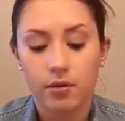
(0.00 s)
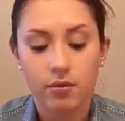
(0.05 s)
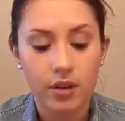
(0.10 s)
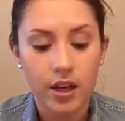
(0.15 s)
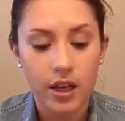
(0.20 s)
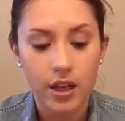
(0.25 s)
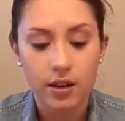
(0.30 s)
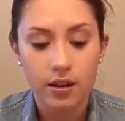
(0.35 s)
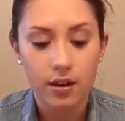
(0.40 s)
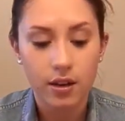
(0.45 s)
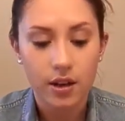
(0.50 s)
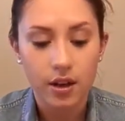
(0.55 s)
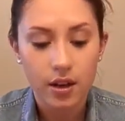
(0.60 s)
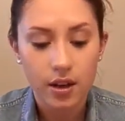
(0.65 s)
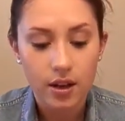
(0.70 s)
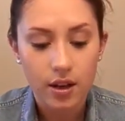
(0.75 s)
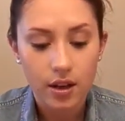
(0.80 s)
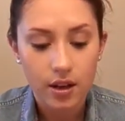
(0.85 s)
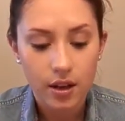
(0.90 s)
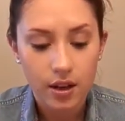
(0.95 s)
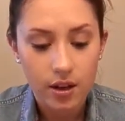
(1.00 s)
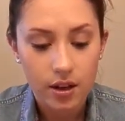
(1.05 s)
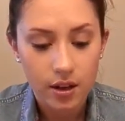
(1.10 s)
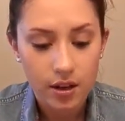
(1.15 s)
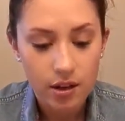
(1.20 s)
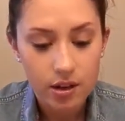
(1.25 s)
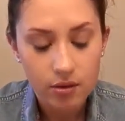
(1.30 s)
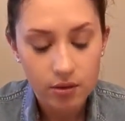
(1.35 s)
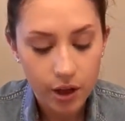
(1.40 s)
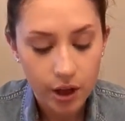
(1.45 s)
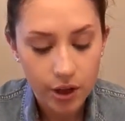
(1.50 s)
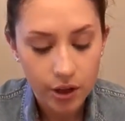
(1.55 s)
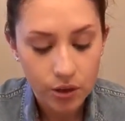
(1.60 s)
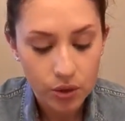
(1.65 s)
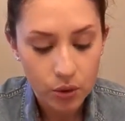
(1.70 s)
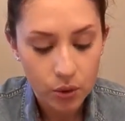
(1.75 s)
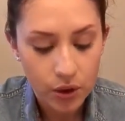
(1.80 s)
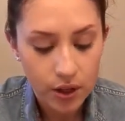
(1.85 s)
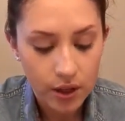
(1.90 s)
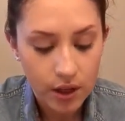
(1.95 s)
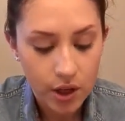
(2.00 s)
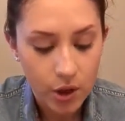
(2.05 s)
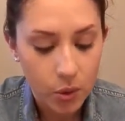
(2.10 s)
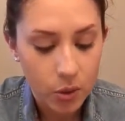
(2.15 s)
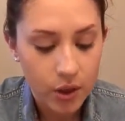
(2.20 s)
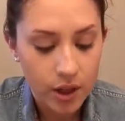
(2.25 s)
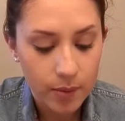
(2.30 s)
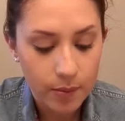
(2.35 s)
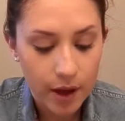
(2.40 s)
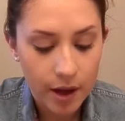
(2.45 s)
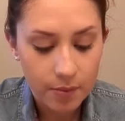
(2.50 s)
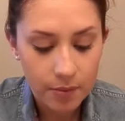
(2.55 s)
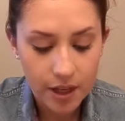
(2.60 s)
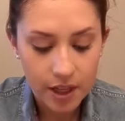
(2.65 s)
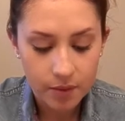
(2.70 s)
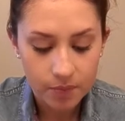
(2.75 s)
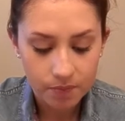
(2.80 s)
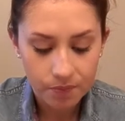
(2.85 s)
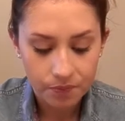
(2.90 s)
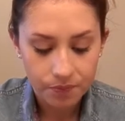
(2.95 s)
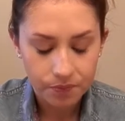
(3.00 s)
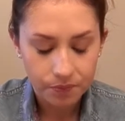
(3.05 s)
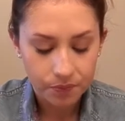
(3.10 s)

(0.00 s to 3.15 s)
like are enjoyed equally by me.